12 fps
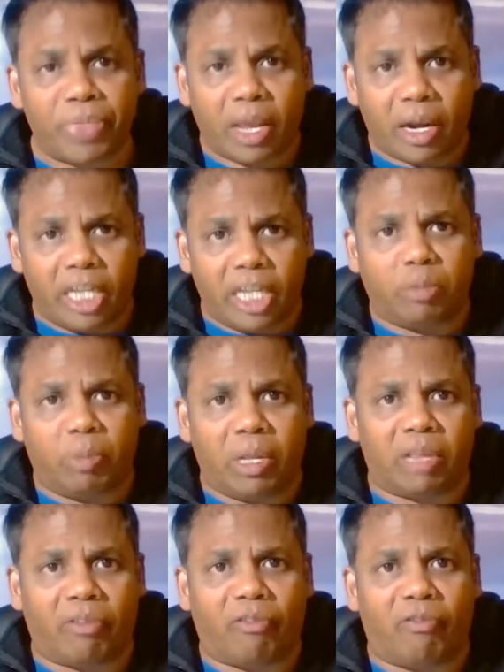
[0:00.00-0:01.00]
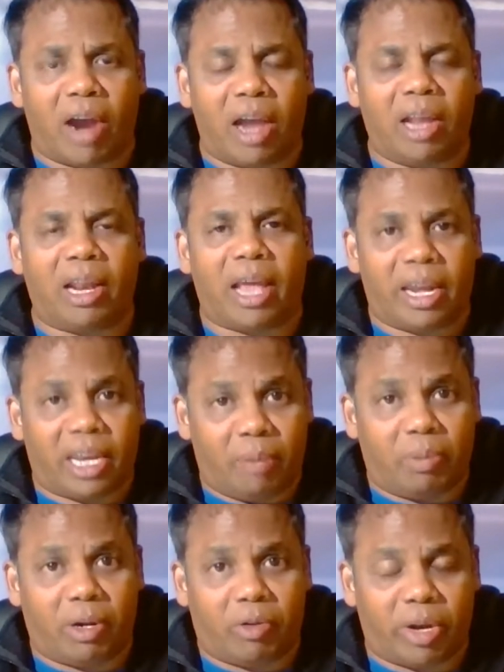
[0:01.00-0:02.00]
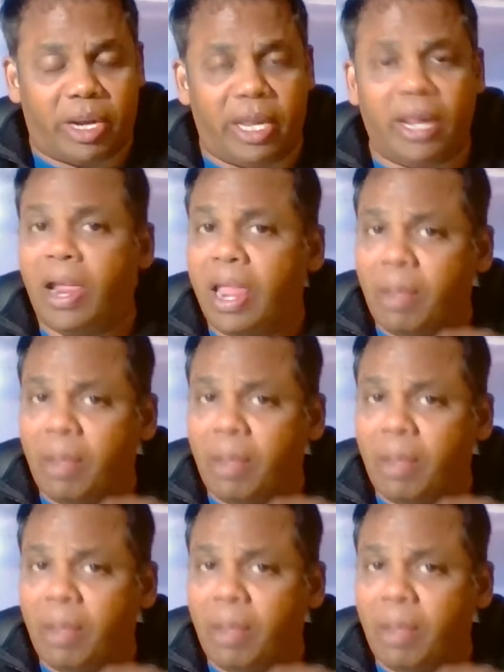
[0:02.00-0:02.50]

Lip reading: Let's build a file and keep it ready,